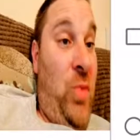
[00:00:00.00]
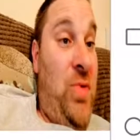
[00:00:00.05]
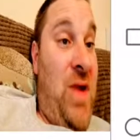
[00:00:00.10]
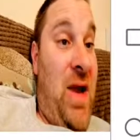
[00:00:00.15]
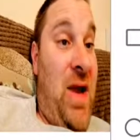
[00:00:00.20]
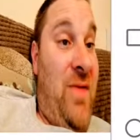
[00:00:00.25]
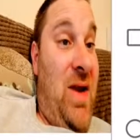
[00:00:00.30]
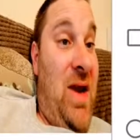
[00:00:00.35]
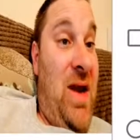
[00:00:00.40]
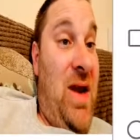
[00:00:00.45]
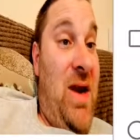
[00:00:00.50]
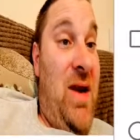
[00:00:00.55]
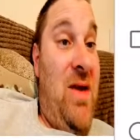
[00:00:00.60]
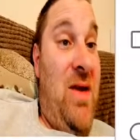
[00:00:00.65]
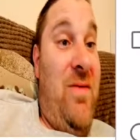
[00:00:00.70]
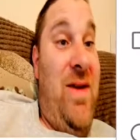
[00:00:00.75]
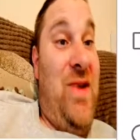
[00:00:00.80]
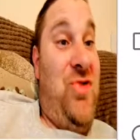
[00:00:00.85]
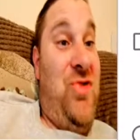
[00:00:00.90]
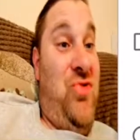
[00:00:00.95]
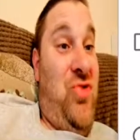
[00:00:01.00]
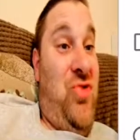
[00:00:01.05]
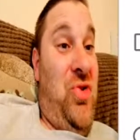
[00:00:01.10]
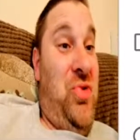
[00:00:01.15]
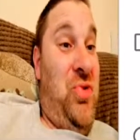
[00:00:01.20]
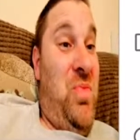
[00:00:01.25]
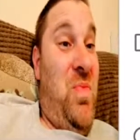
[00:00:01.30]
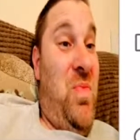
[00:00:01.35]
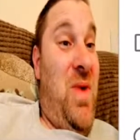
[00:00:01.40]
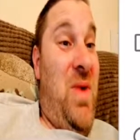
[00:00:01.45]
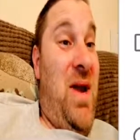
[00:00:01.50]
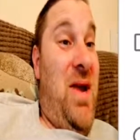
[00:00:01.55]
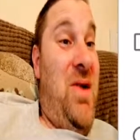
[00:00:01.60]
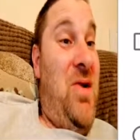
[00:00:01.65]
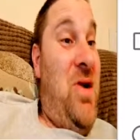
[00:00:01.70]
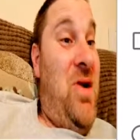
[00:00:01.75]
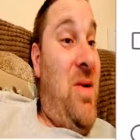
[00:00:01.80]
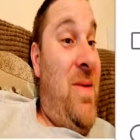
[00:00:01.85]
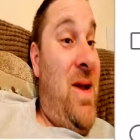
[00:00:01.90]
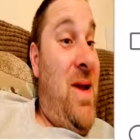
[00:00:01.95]
that you've eaten in a restaurant somewhere, you
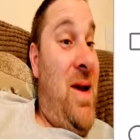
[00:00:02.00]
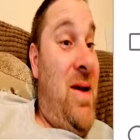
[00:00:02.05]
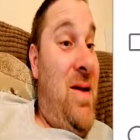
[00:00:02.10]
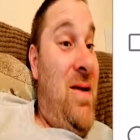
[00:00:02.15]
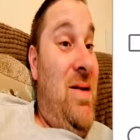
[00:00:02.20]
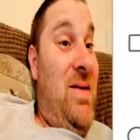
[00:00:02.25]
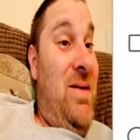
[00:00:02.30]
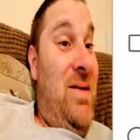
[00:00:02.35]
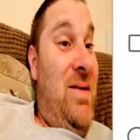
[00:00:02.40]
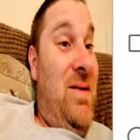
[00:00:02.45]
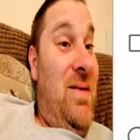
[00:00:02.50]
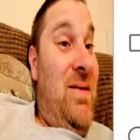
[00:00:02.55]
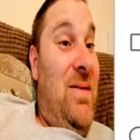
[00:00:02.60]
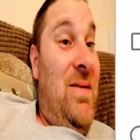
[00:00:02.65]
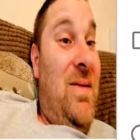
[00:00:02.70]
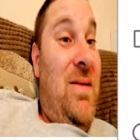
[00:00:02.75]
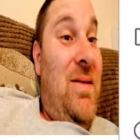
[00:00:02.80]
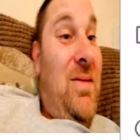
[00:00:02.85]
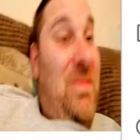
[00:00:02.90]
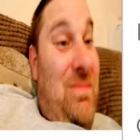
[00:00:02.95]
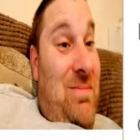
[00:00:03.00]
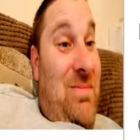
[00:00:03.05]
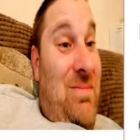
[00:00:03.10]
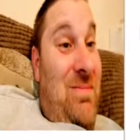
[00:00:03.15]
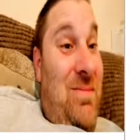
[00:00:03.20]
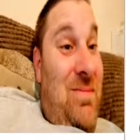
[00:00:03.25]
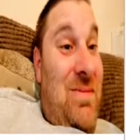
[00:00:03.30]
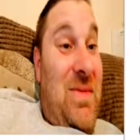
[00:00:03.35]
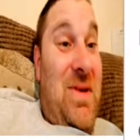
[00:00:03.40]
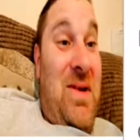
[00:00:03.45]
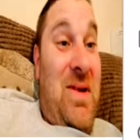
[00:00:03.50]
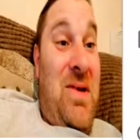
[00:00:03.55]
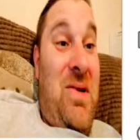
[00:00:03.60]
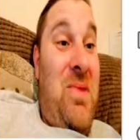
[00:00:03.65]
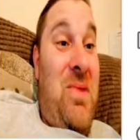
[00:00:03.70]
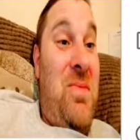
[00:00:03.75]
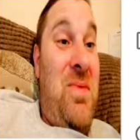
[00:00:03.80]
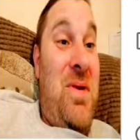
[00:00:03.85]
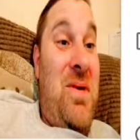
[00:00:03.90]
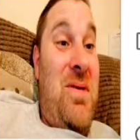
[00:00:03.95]
know what I mean? You know
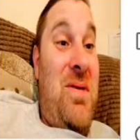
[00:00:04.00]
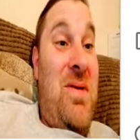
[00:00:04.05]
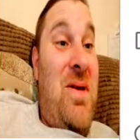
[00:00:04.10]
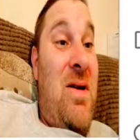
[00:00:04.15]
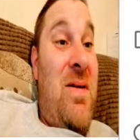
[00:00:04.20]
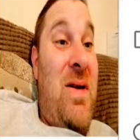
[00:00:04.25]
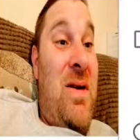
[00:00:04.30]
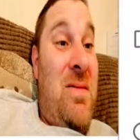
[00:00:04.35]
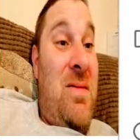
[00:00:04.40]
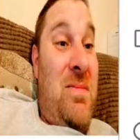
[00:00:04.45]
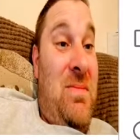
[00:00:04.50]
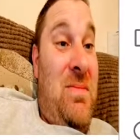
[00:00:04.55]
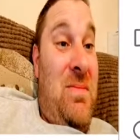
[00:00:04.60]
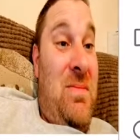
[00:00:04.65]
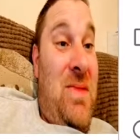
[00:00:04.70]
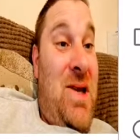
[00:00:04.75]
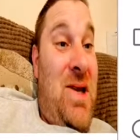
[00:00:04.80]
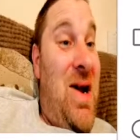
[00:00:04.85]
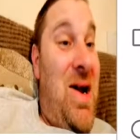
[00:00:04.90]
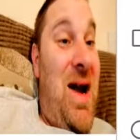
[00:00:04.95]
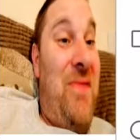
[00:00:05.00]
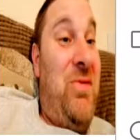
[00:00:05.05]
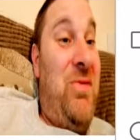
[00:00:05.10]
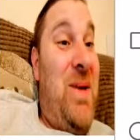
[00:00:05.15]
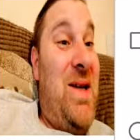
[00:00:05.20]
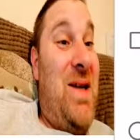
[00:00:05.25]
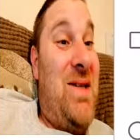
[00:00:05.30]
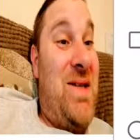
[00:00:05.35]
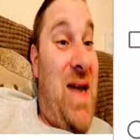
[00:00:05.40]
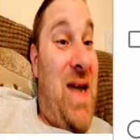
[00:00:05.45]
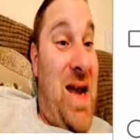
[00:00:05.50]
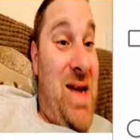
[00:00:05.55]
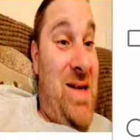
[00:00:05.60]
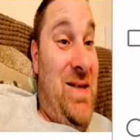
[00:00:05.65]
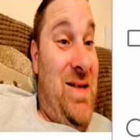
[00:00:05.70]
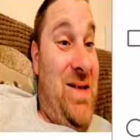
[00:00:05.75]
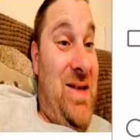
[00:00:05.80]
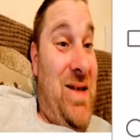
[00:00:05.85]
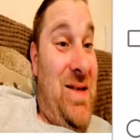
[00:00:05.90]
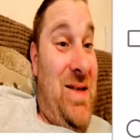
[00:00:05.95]
what I mean? You don't have to be a
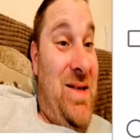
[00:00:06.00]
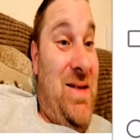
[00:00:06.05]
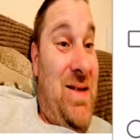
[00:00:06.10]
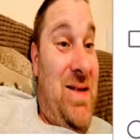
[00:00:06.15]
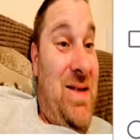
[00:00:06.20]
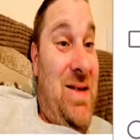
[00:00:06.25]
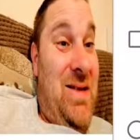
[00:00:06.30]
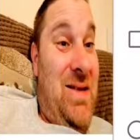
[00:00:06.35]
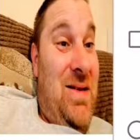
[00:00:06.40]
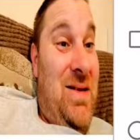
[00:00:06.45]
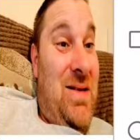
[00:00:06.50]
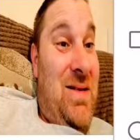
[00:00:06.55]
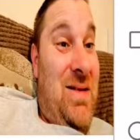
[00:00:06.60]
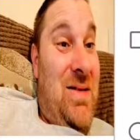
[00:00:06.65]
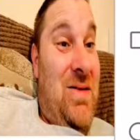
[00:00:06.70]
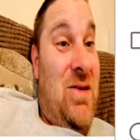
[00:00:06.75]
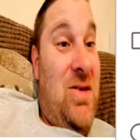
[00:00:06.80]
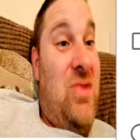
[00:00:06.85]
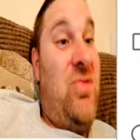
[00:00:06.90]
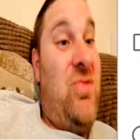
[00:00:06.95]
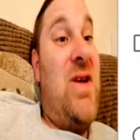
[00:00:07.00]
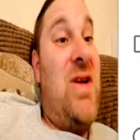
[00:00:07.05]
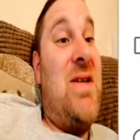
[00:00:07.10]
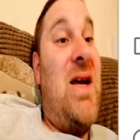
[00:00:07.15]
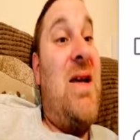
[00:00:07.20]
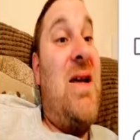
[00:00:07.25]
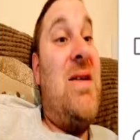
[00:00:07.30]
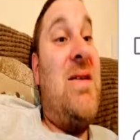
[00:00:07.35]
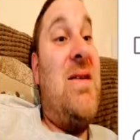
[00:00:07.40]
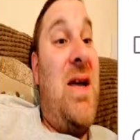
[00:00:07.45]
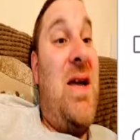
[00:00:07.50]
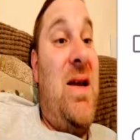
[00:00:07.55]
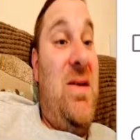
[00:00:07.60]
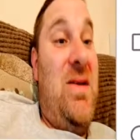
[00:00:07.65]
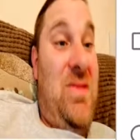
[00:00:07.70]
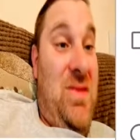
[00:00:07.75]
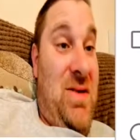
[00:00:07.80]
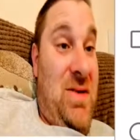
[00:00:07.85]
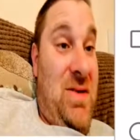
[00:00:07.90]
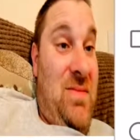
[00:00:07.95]
scientist to criticise
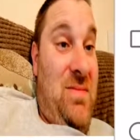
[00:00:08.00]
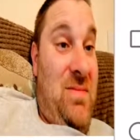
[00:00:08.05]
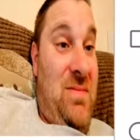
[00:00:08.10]
science